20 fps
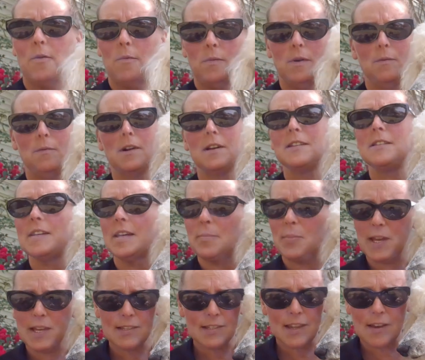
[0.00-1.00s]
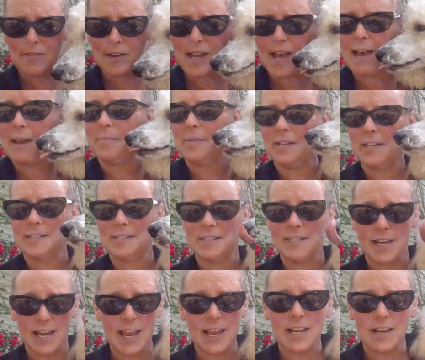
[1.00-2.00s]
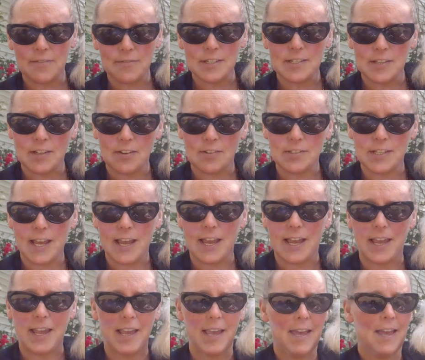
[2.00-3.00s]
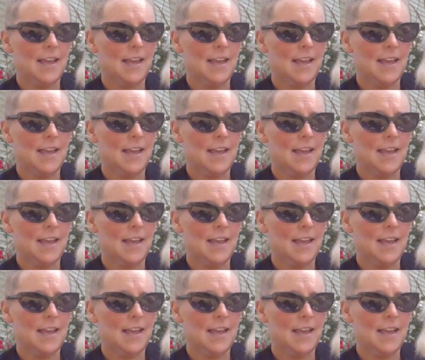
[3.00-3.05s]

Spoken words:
We want to say peace, love, and happiness today and every single day.